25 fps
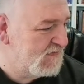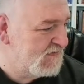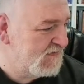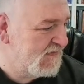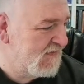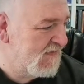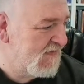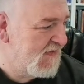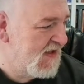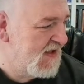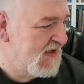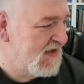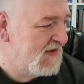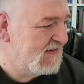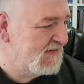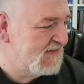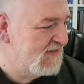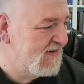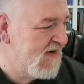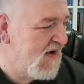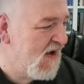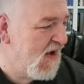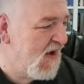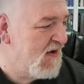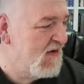he's
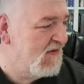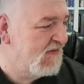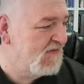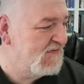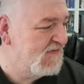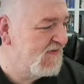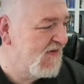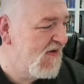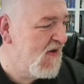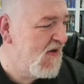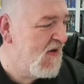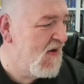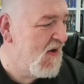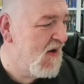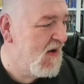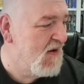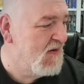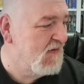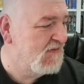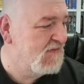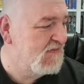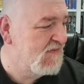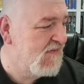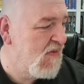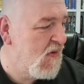wearing
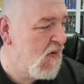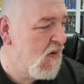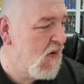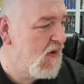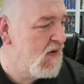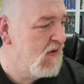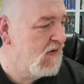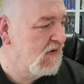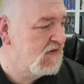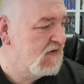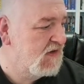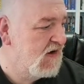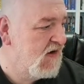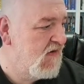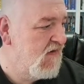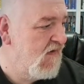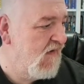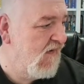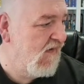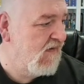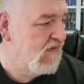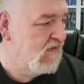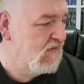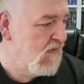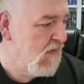some Scottish
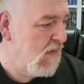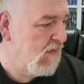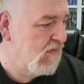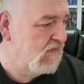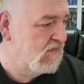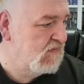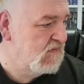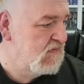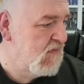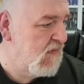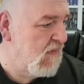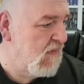garb,